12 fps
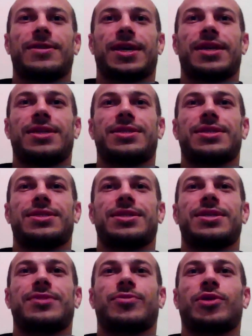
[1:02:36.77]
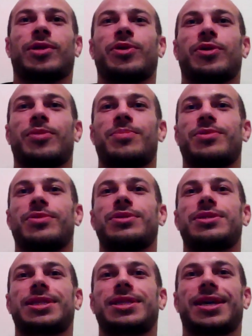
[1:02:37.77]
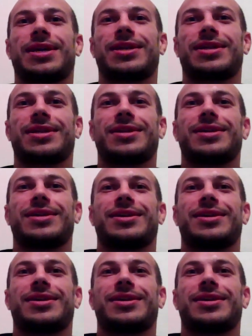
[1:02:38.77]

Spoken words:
ADCC. While I'm not immersed in that